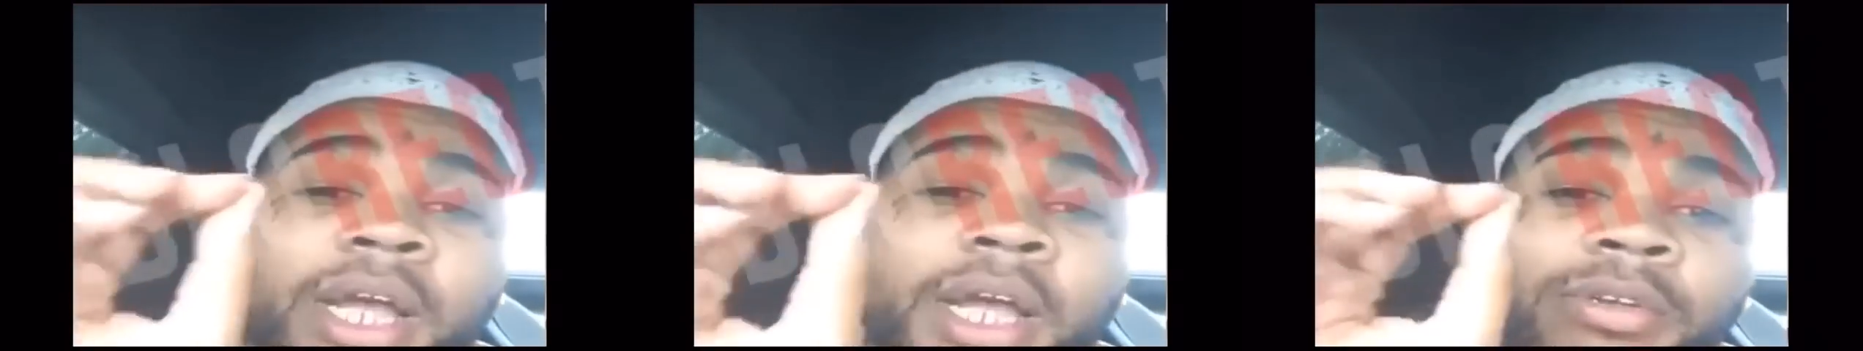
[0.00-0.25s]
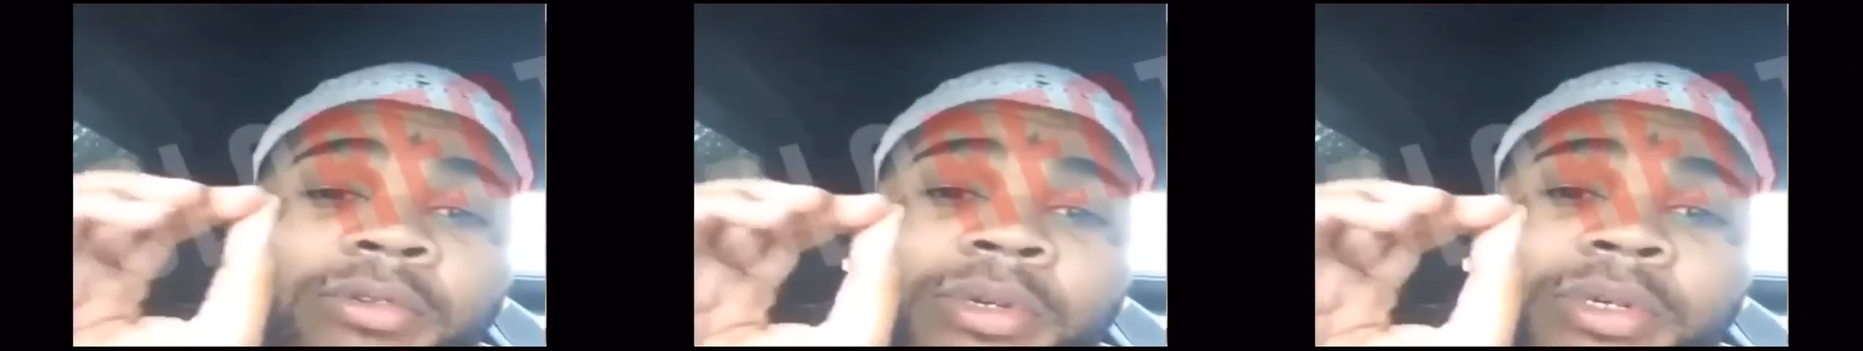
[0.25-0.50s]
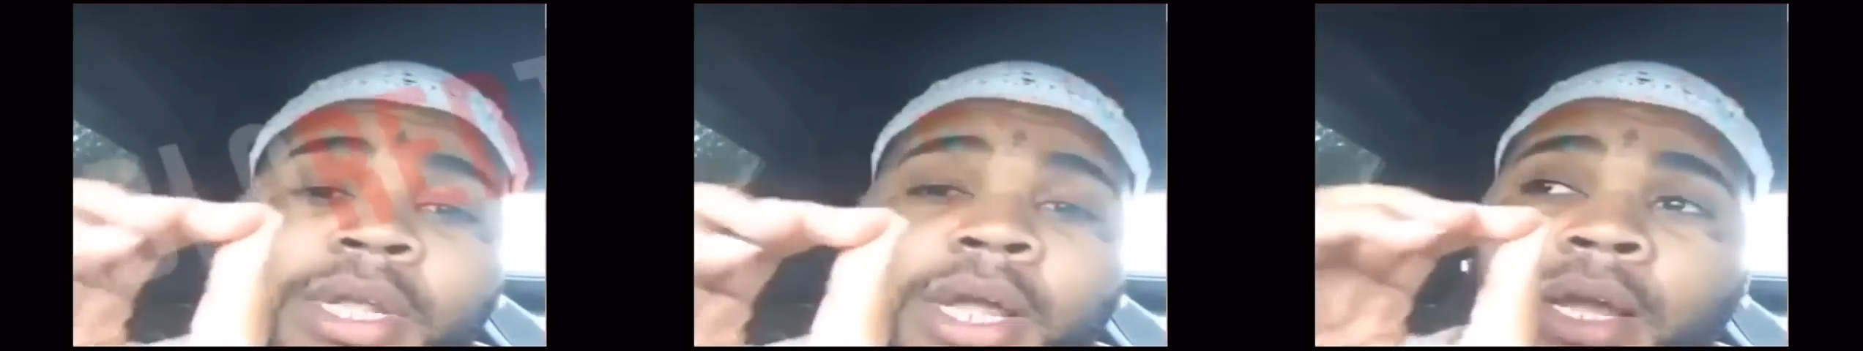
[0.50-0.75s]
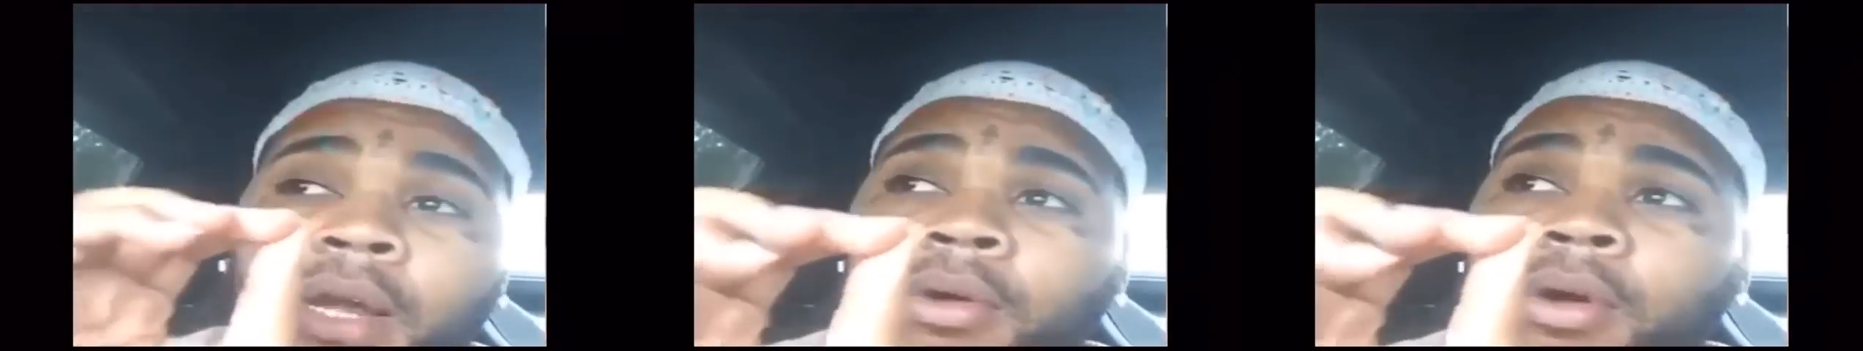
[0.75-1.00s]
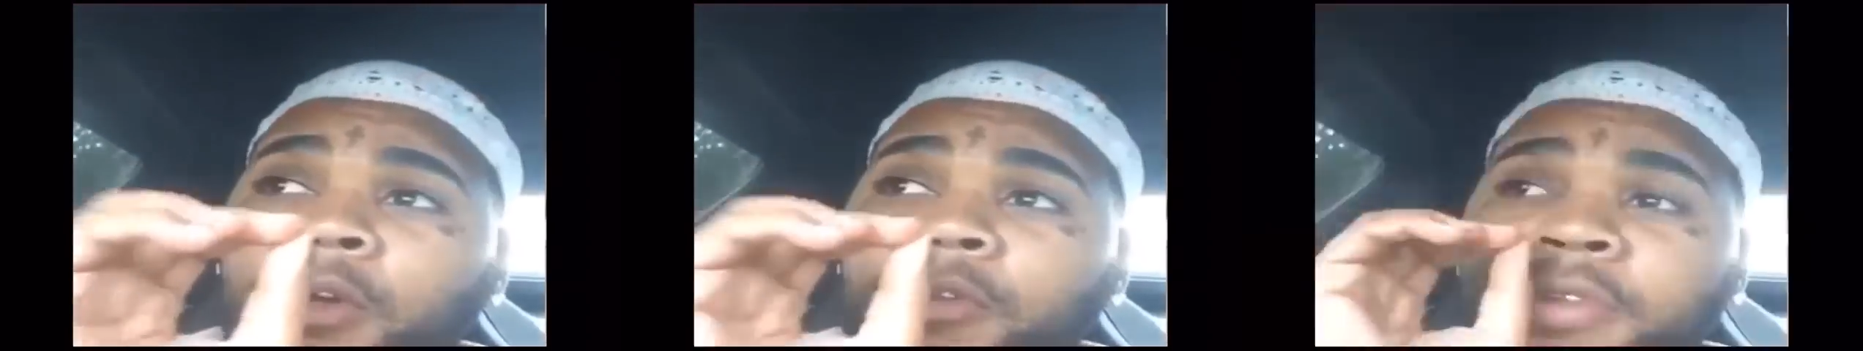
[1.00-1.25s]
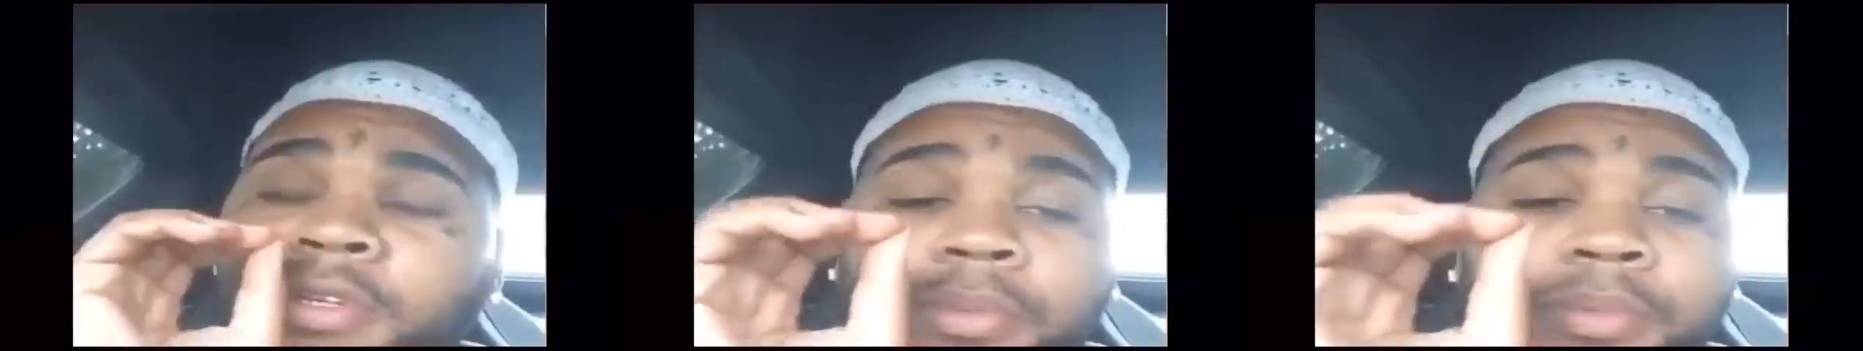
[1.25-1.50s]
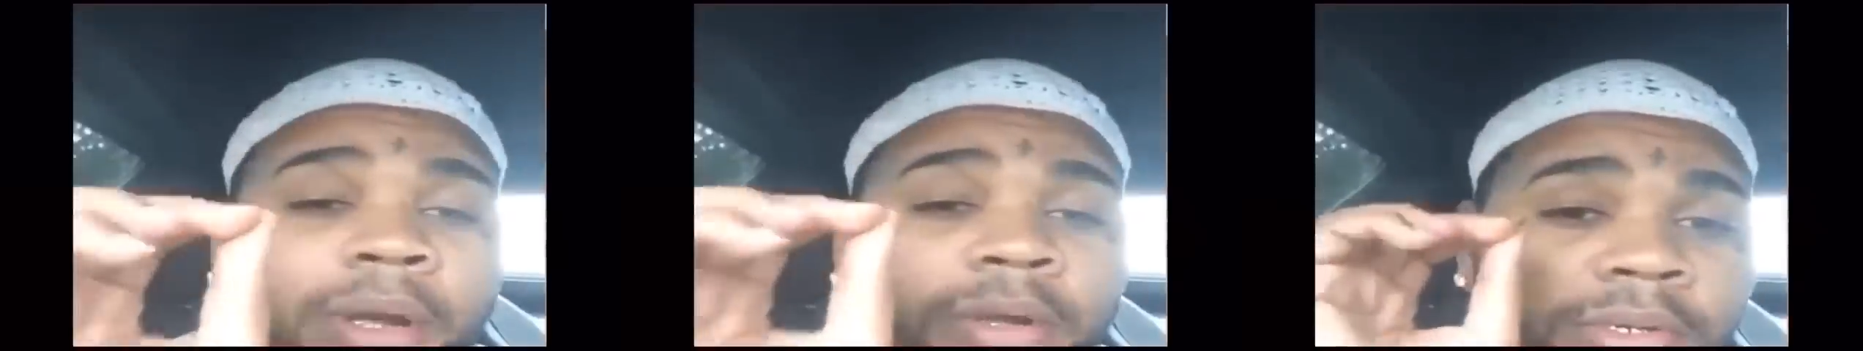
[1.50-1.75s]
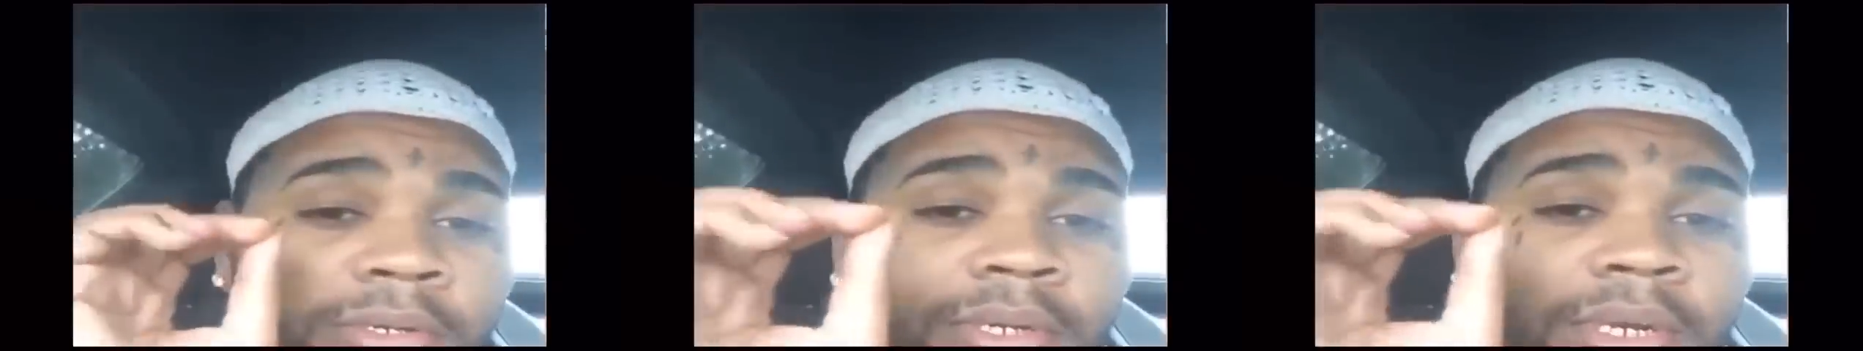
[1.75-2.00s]
dangerous thing on earth is a
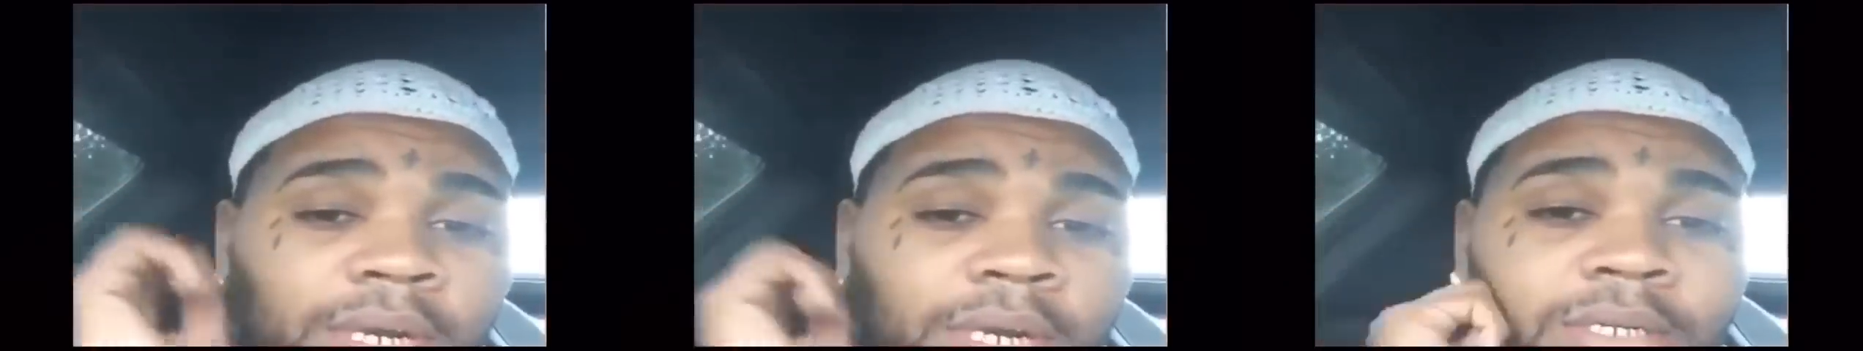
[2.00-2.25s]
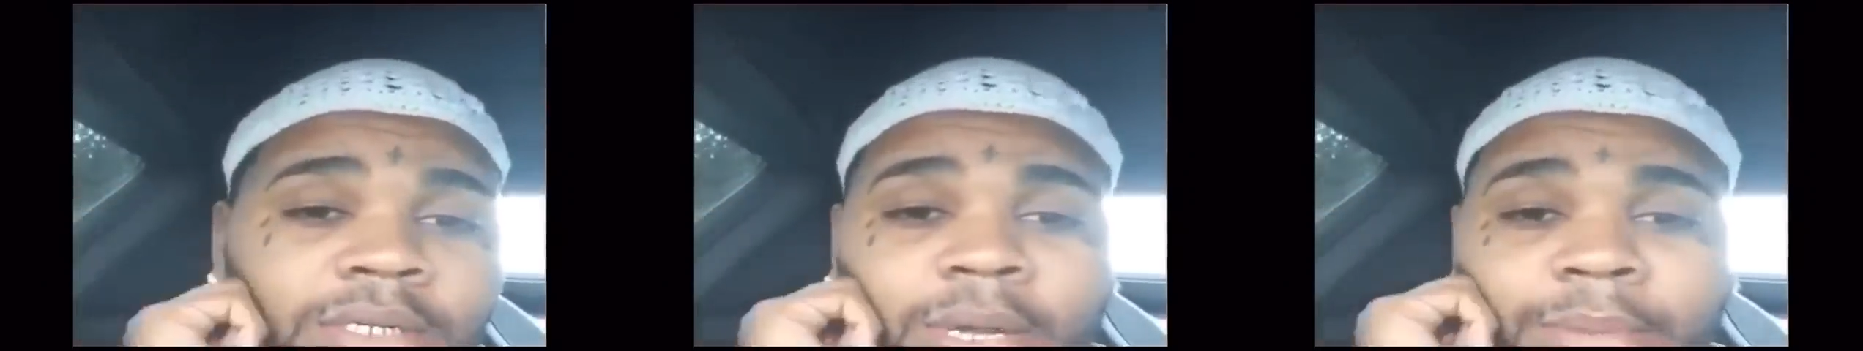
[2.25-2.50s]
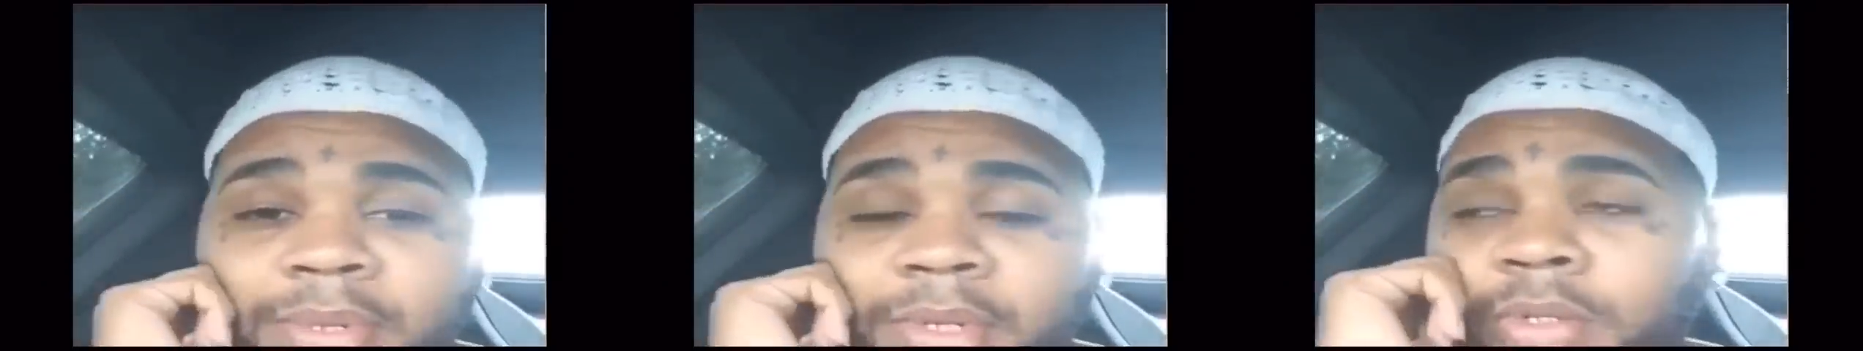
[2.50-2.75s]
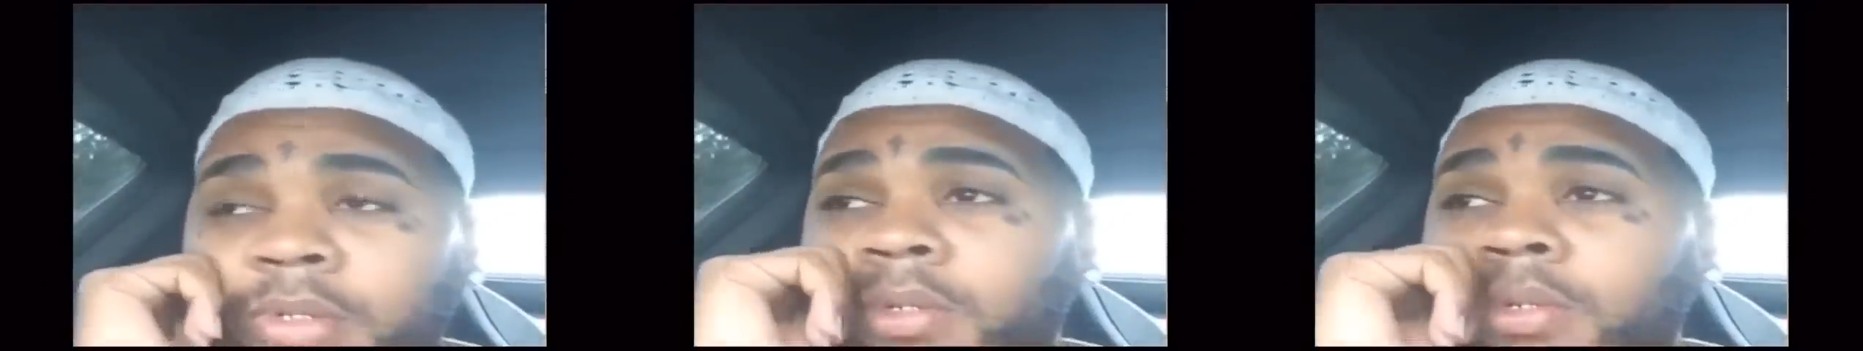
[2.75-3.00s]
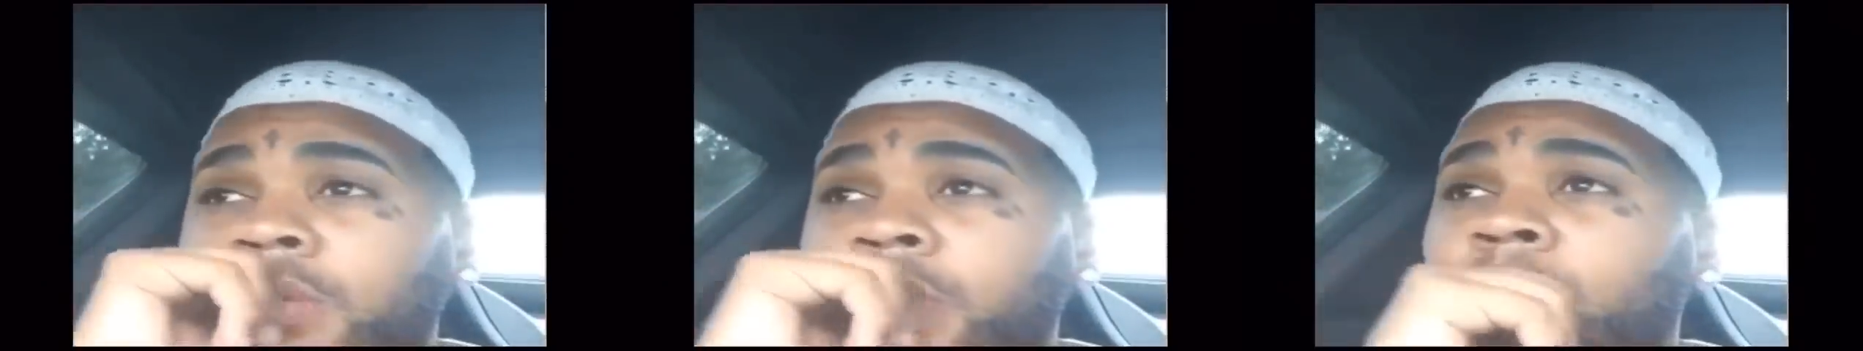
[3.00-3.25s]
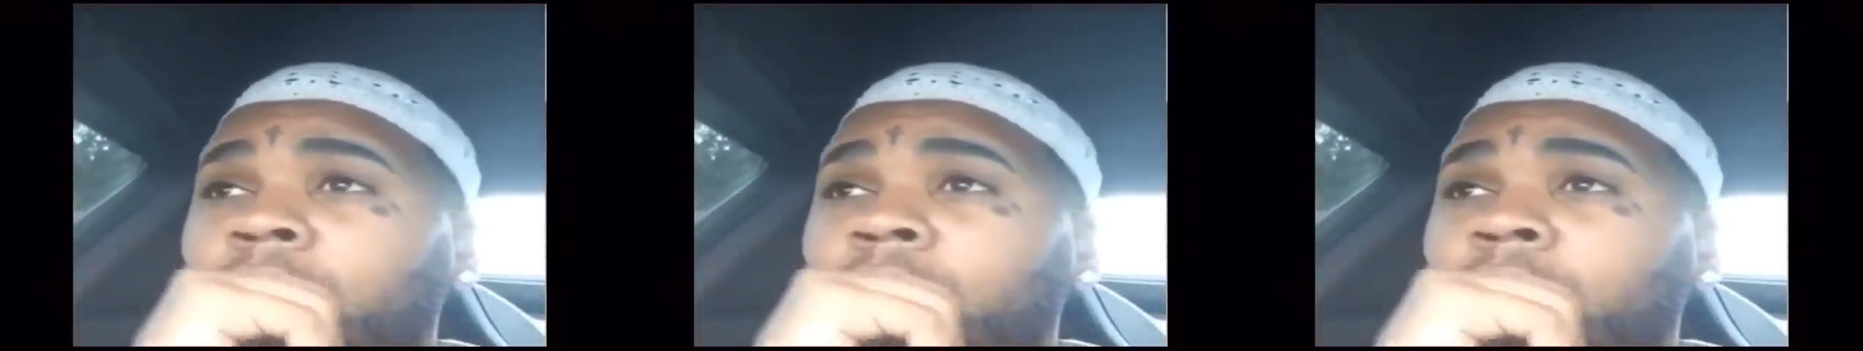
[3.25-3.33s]
person seeking acceptance.